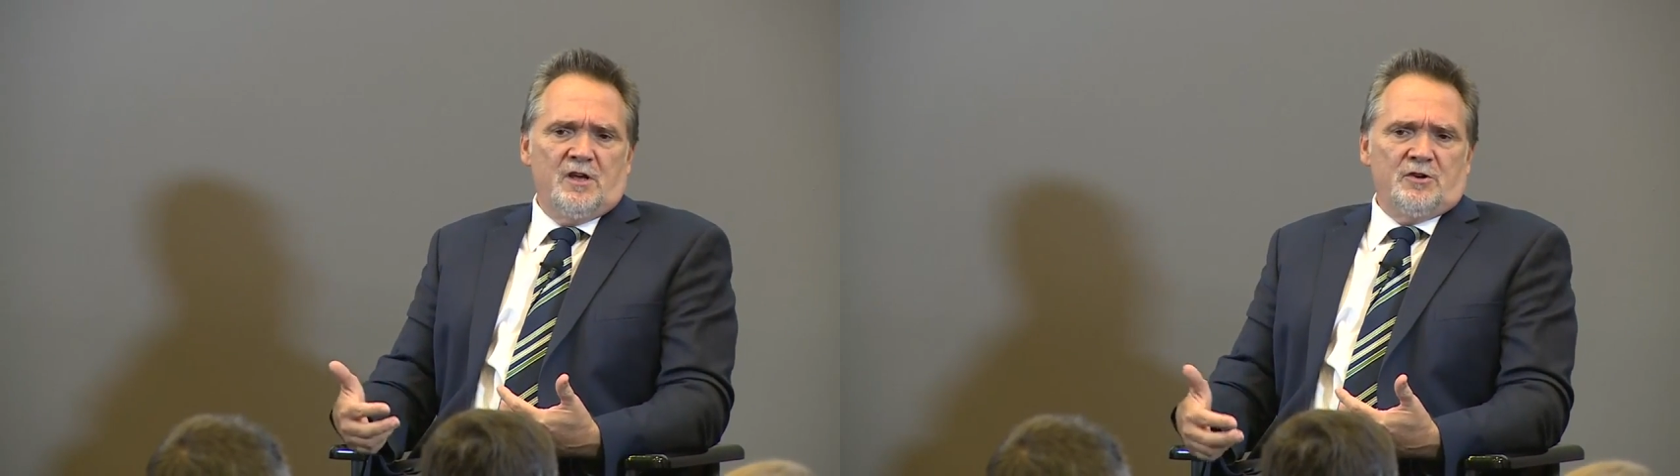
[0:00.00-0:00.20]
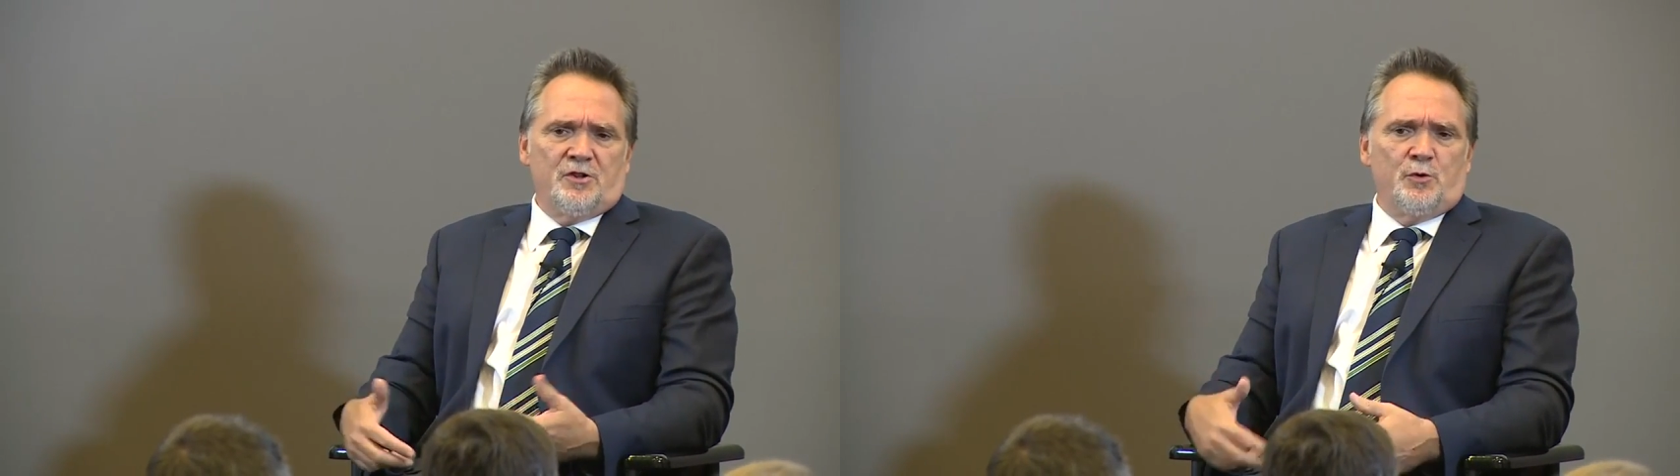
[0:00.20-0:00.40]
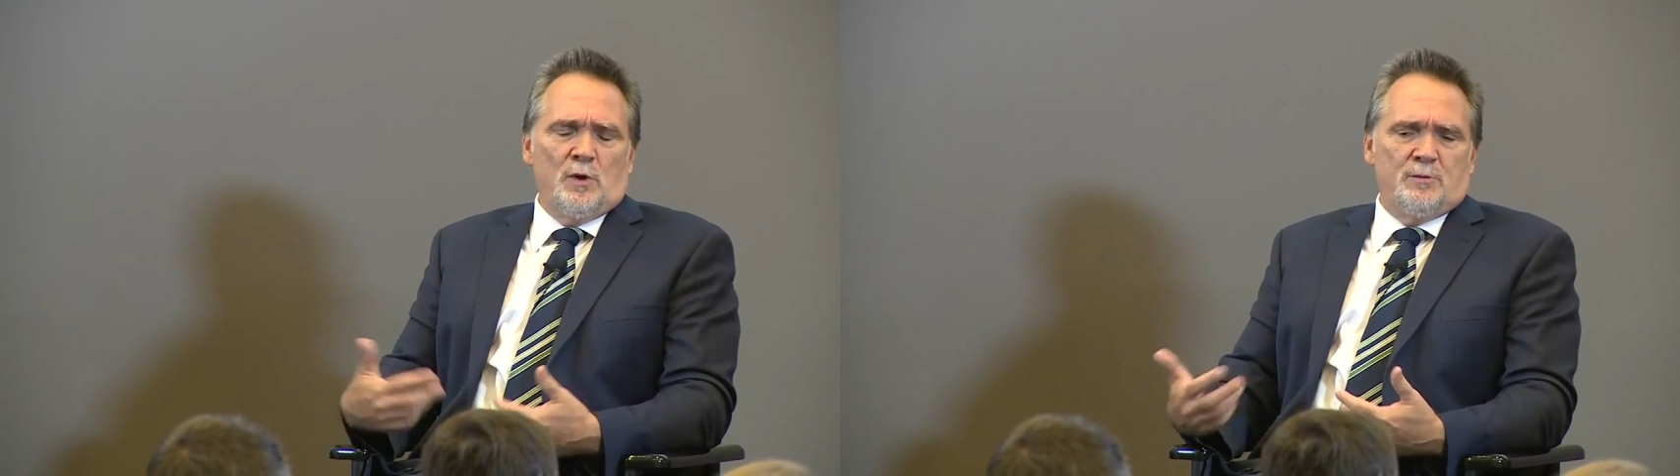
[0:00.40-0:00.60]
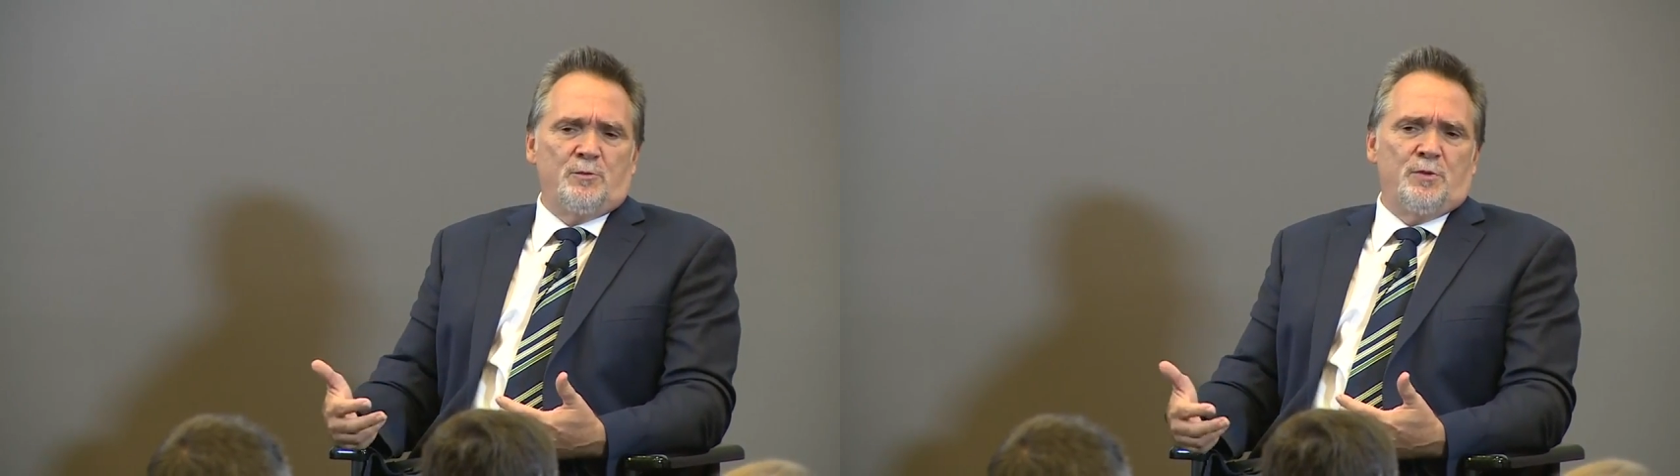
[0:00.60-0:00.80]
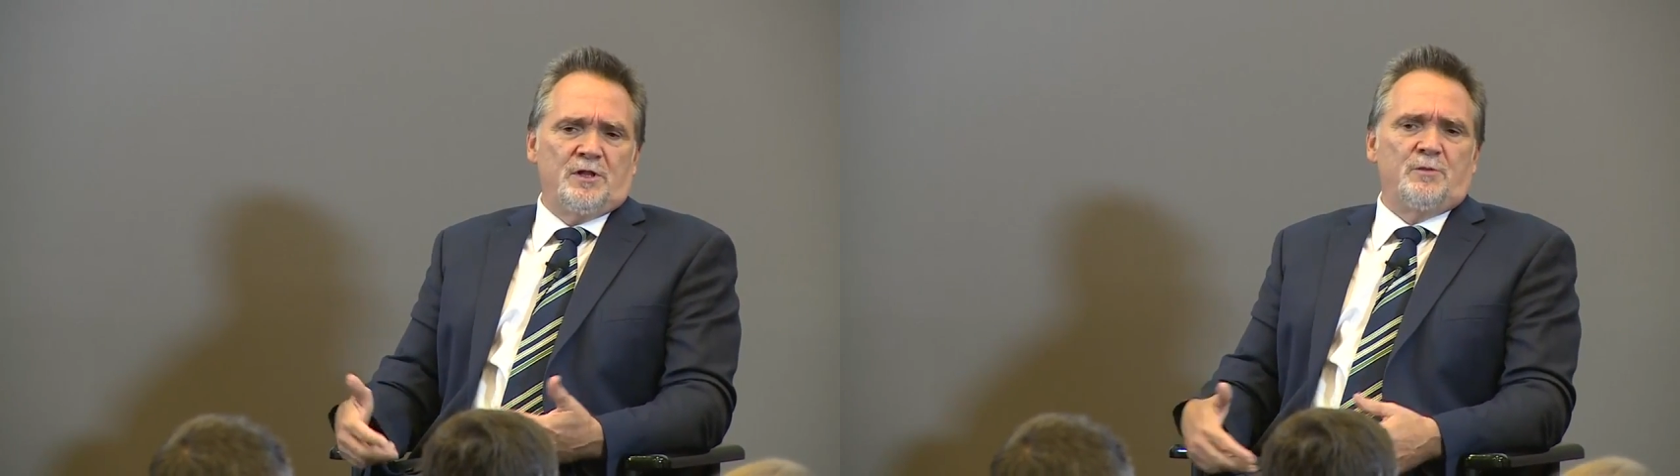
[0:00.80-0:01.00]
to the
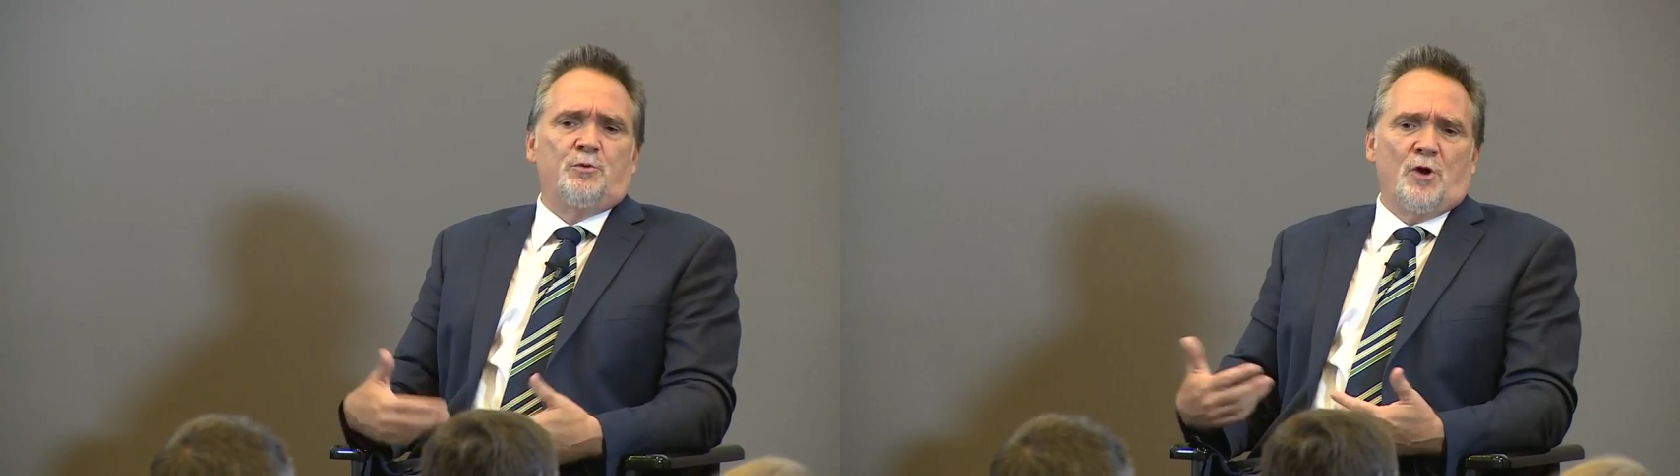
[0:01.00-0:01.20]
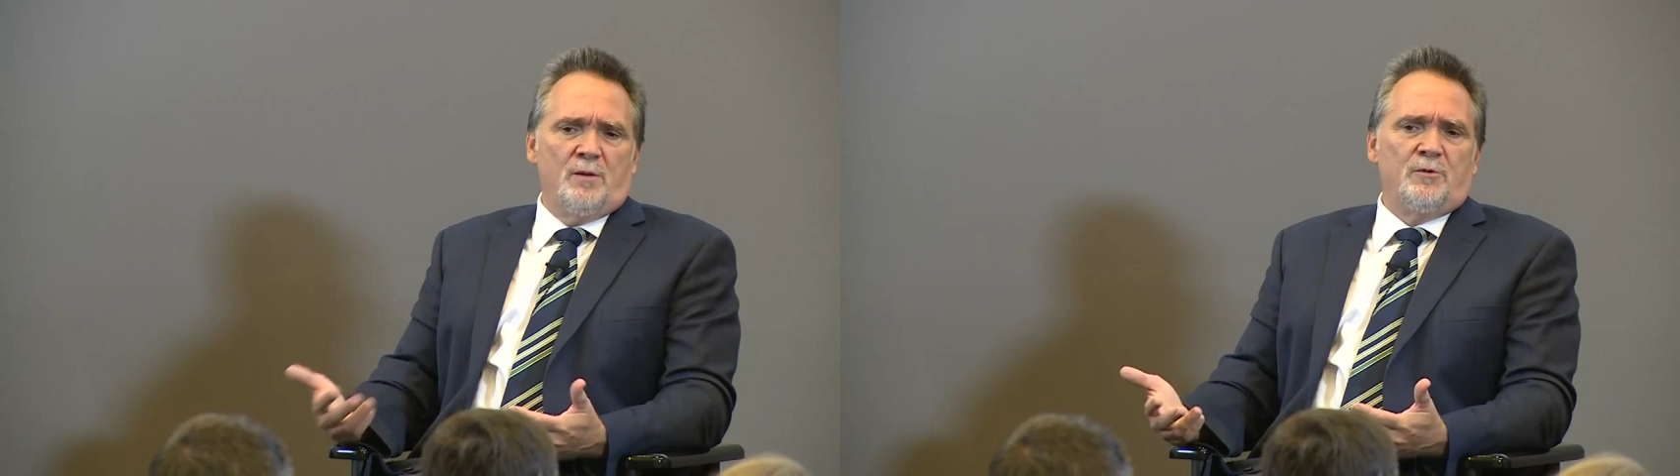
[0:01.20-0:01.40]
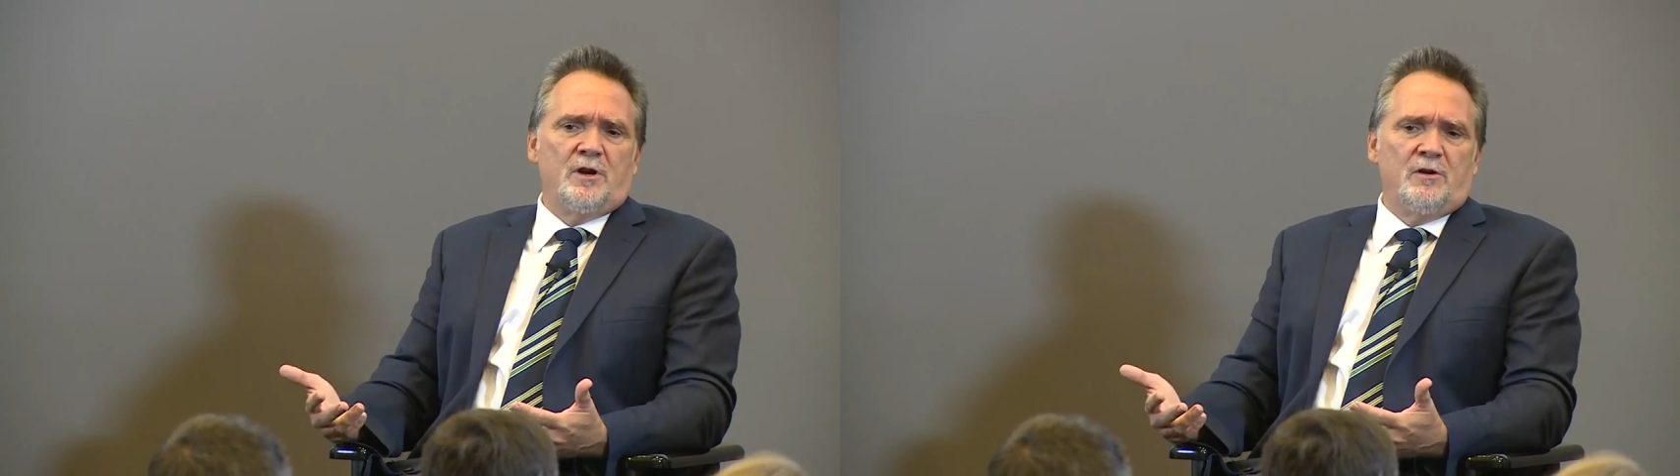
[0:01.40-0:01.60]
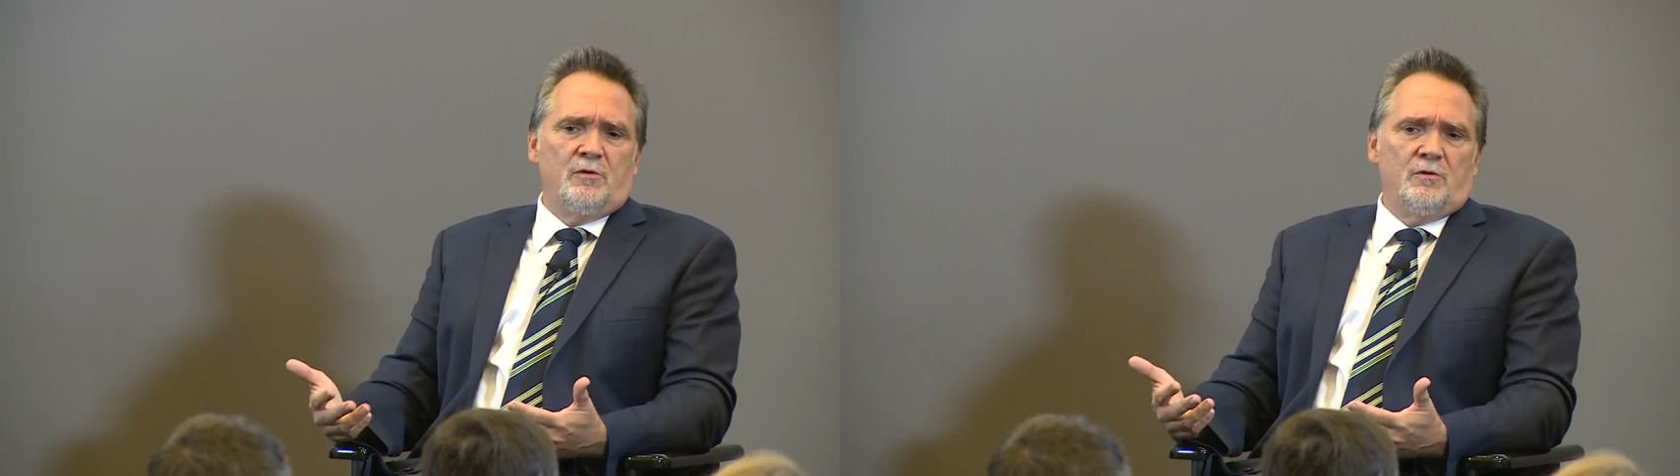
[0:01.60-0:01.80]
women being the primary